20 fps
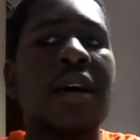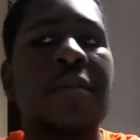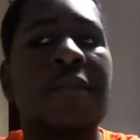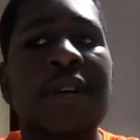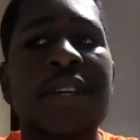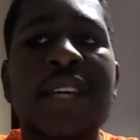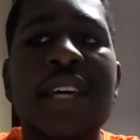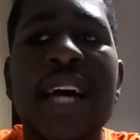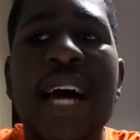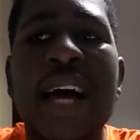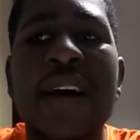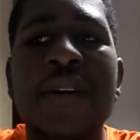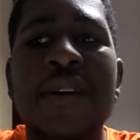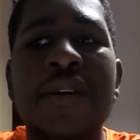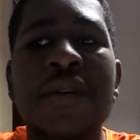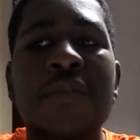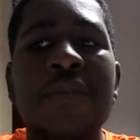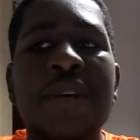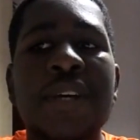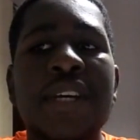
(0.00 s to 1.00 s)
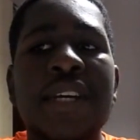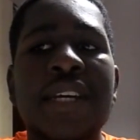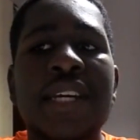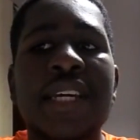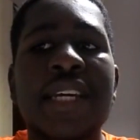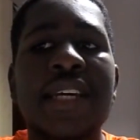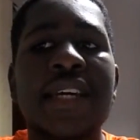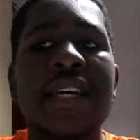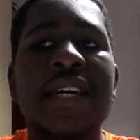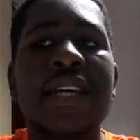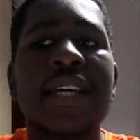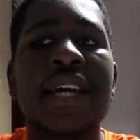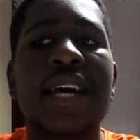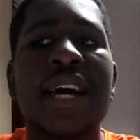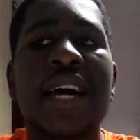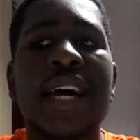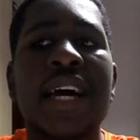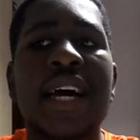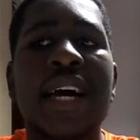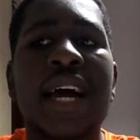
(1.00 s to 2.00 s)
But yeah, i it'll be
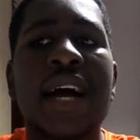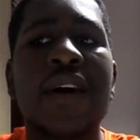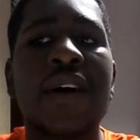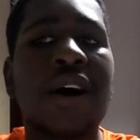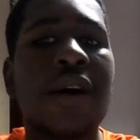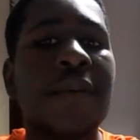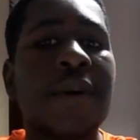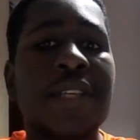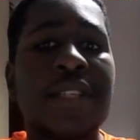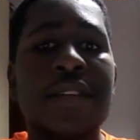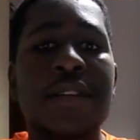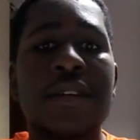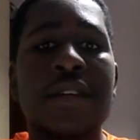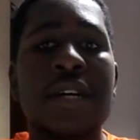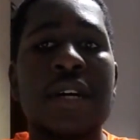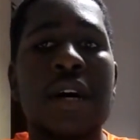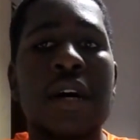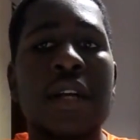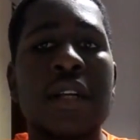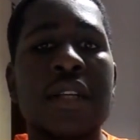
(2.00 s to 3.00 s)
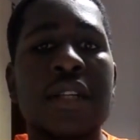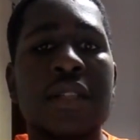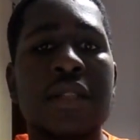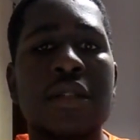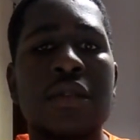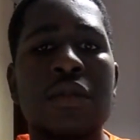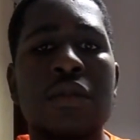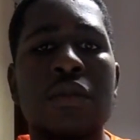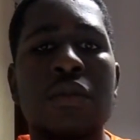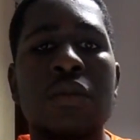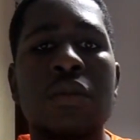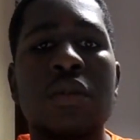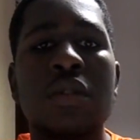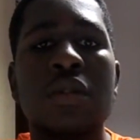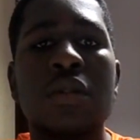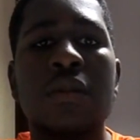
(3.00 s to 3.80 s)
I can't wait to under to